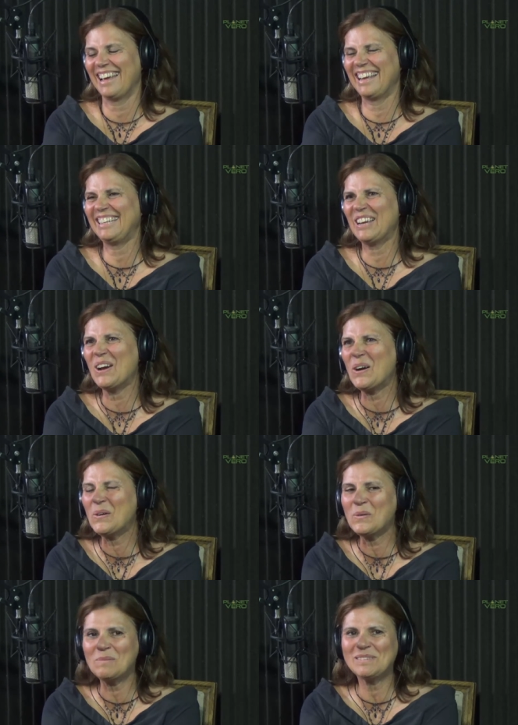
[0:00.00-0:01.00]
I
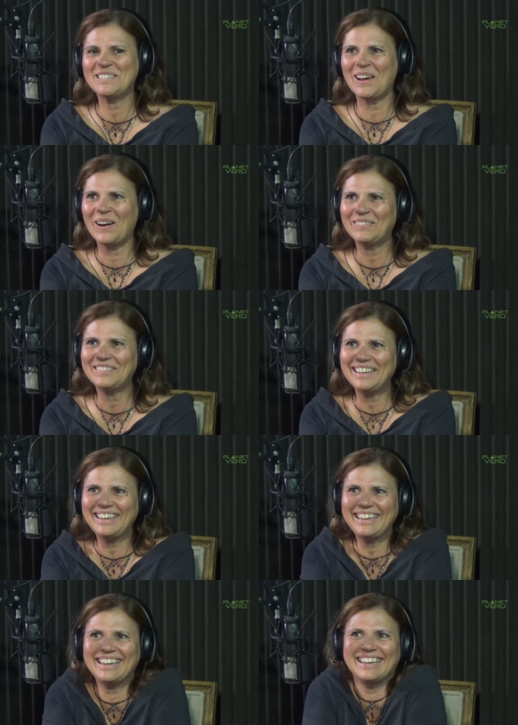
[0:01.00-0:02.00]
know. I'm
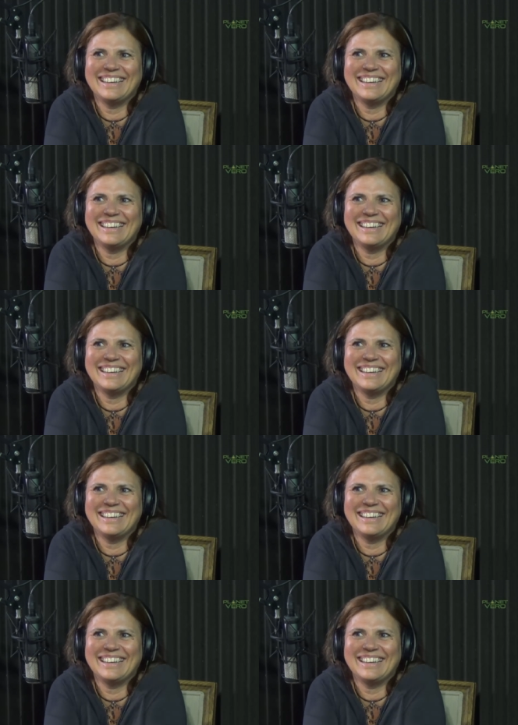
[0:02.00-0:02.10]
sorry.